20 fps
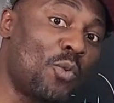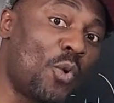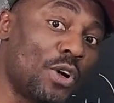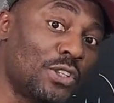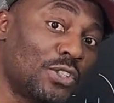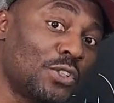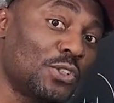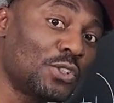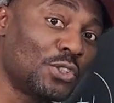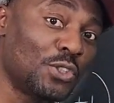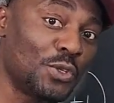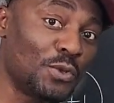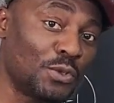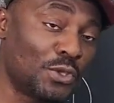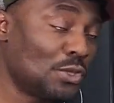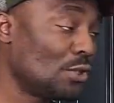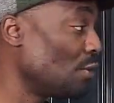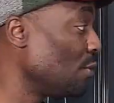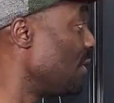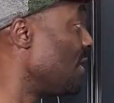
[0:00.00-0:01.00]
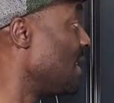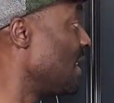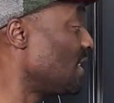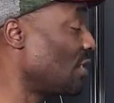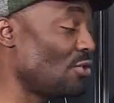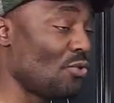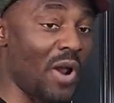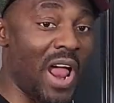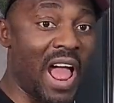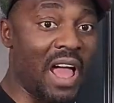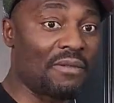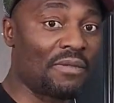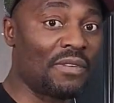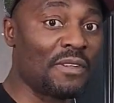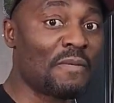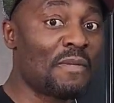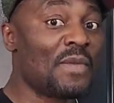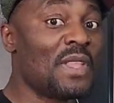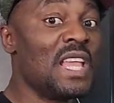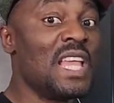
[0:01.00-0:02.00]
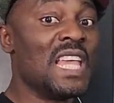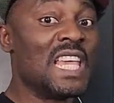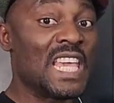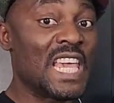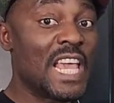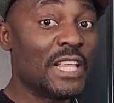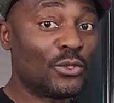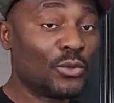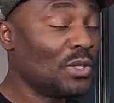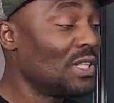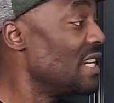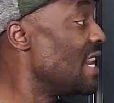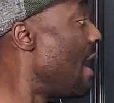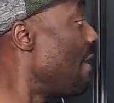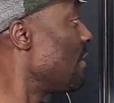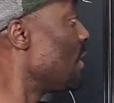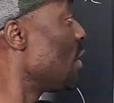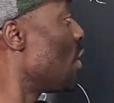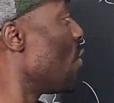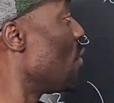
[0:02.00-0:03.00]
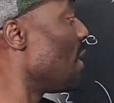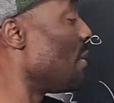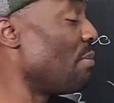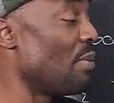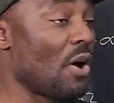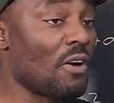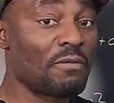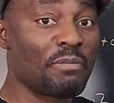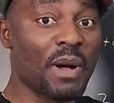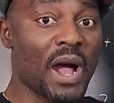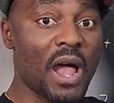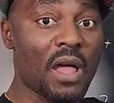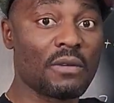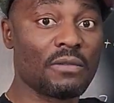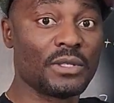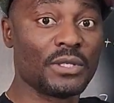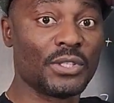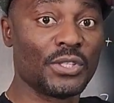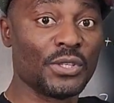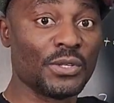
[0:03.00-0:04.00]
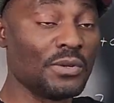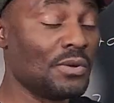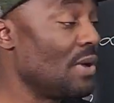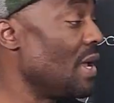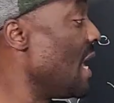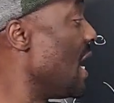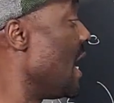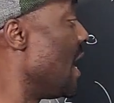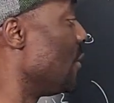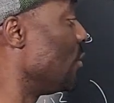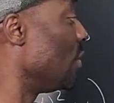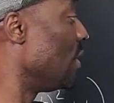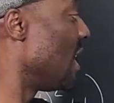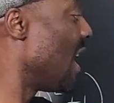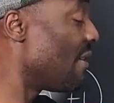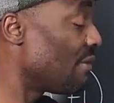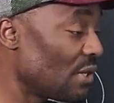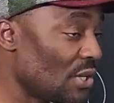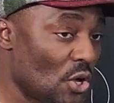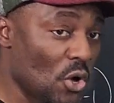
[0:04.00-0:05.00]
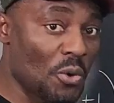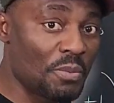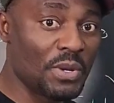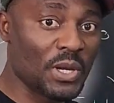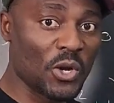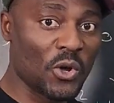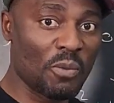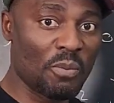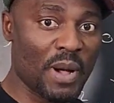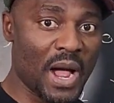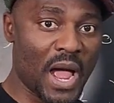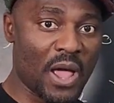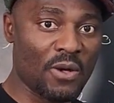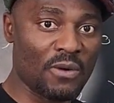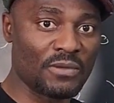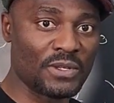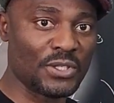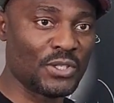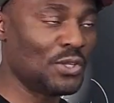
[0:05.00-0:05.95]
what you do to this graph, it will never go above pi over 2. It will never go below pi over